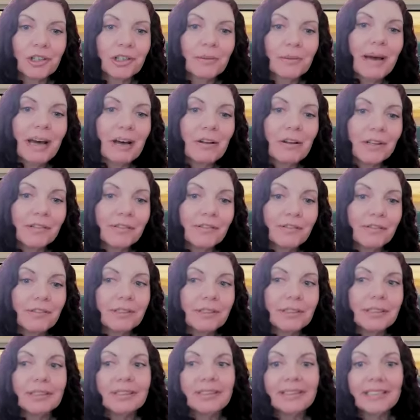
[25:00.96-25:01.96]
a certain amount of
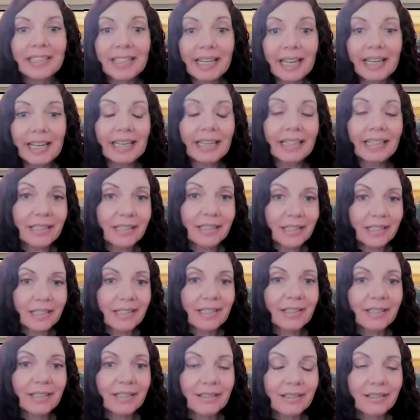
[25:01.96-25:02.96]

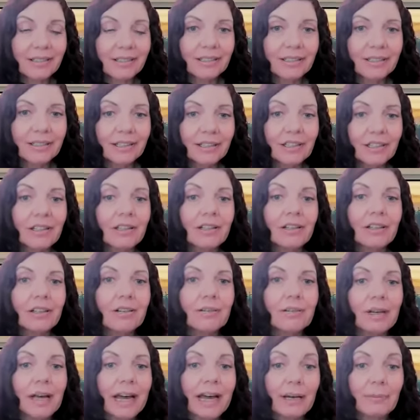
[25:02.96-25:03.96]
days
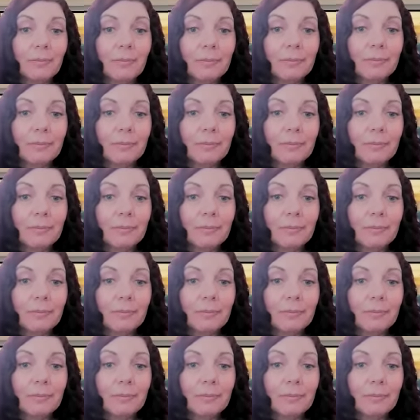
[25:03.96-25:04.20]
um,